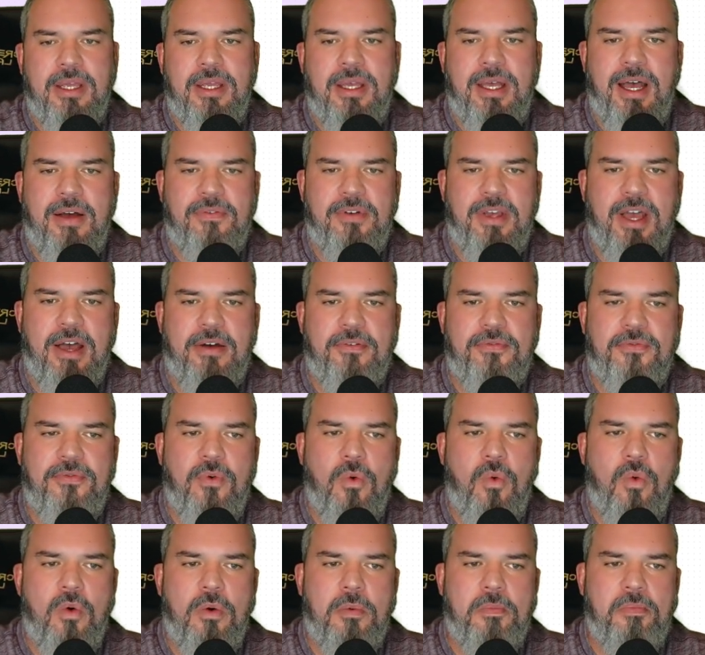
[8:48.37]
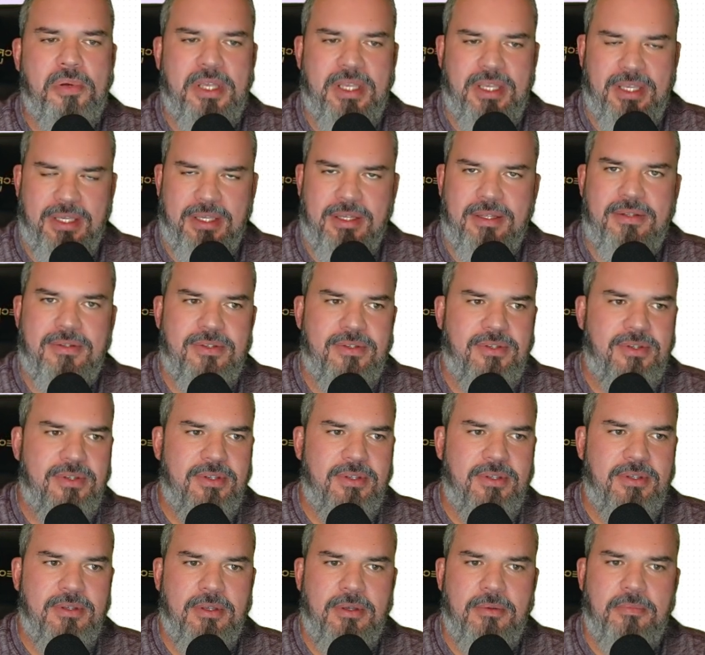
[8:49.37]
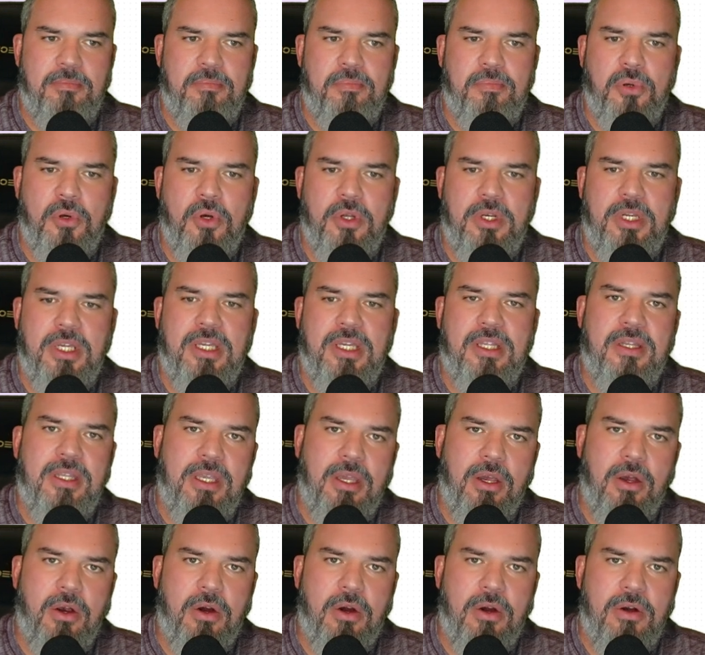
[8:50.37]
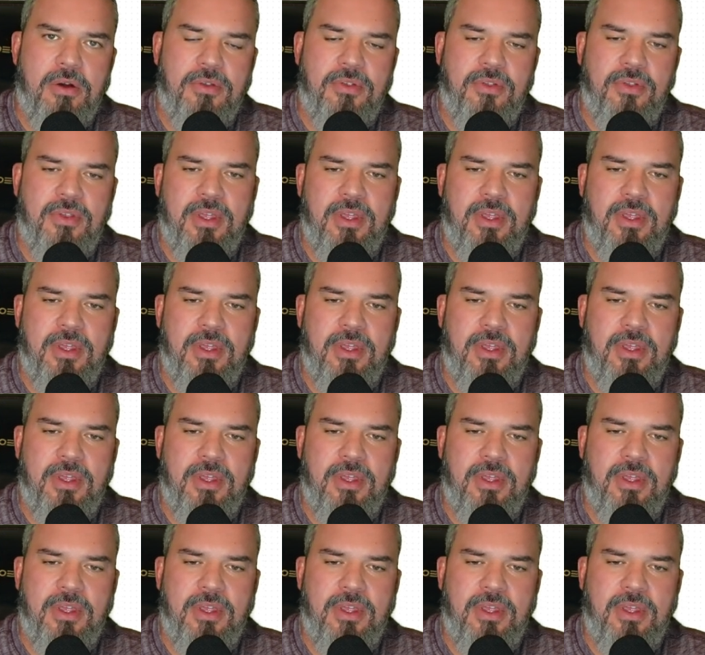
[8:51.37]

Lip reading: I've got 4 pins put in the earth,